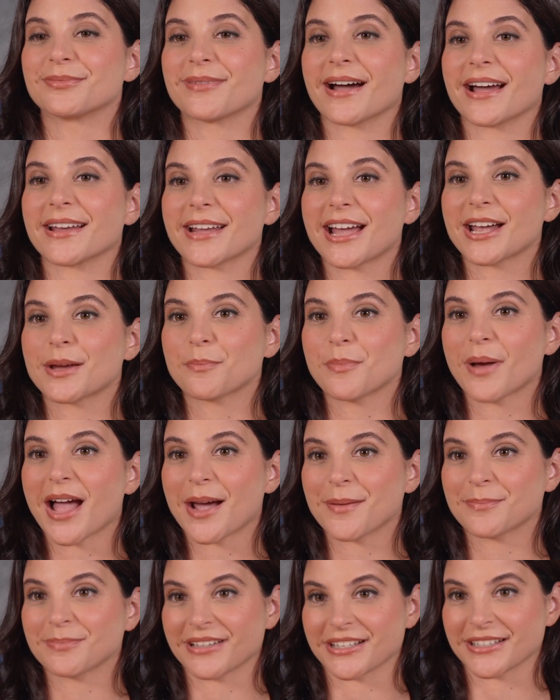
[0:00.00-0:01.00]
Then they
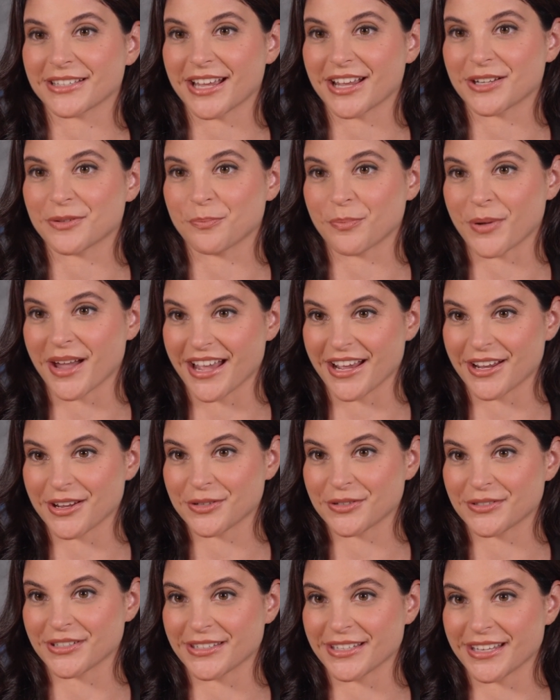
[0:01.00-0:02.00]
wept and
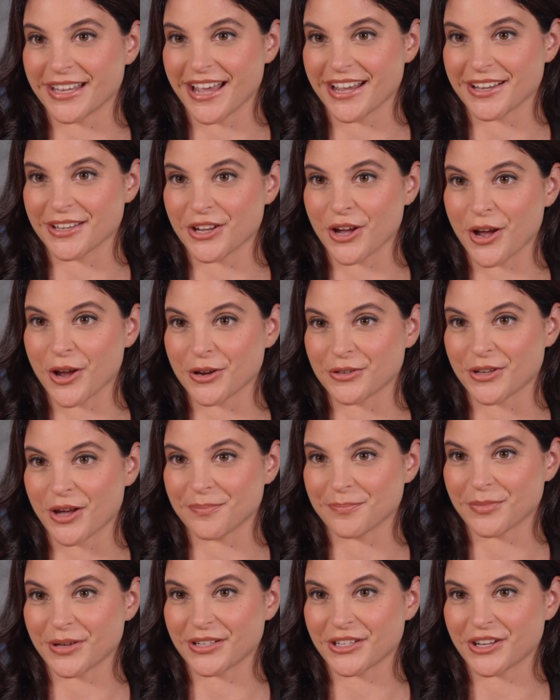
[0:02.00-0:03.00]
wailed and called
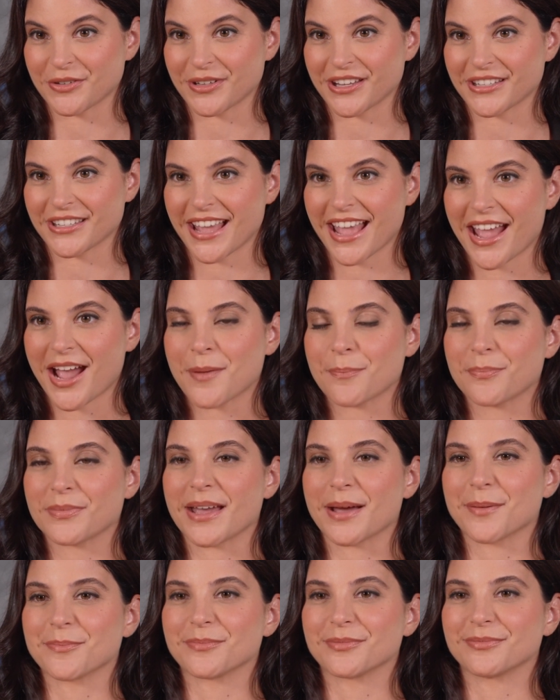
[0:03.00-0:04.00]
on Mercury to help
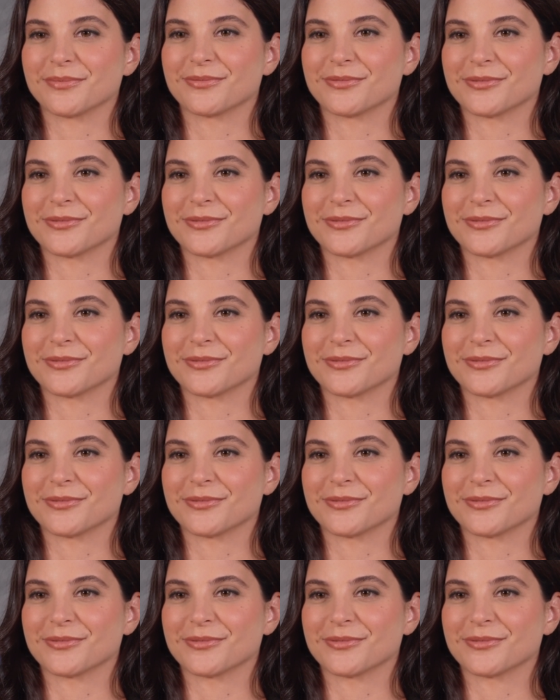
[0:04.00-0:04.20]
them.